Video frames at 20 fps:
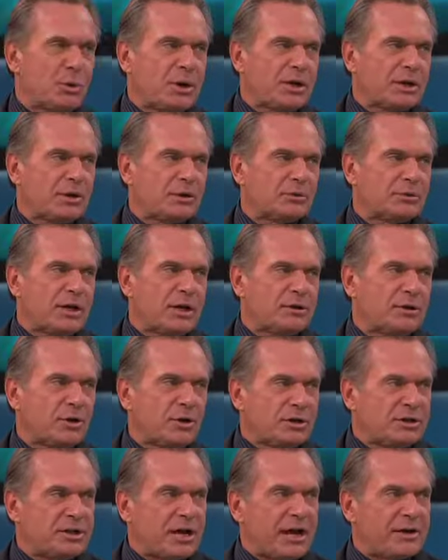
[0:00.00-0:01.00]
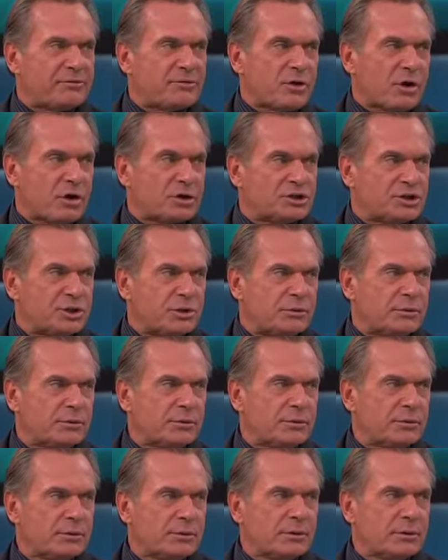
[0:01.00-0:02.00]
want to go. now. down. You're a diver, aren't you?
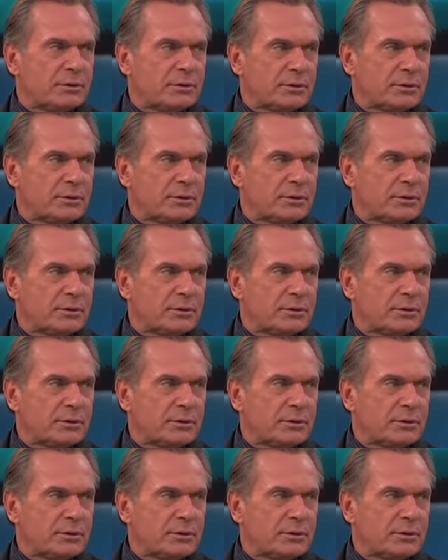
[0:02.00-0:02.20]
You know,